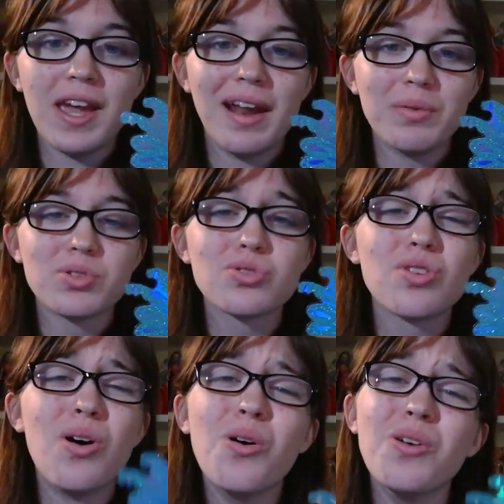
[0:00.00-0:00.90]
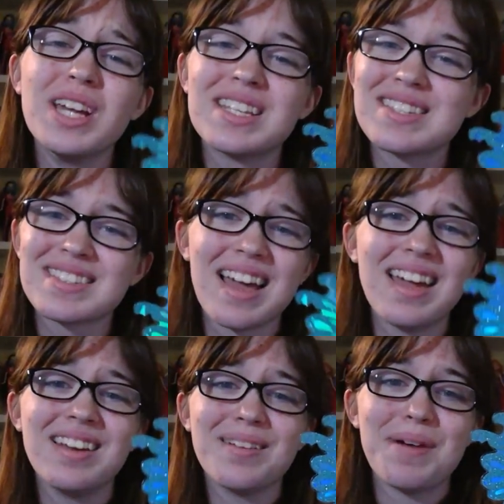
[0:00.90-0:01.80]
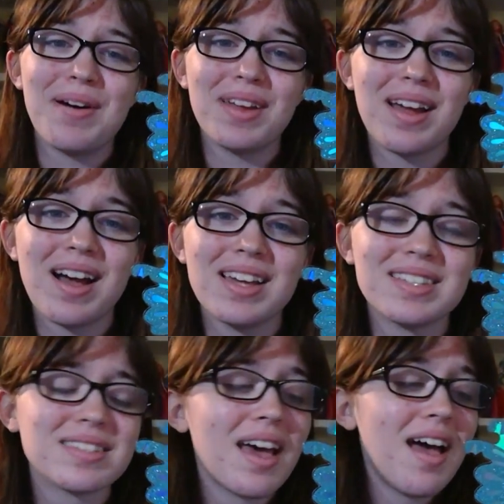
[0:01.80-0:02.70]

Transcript: And I was so excited about it, guys.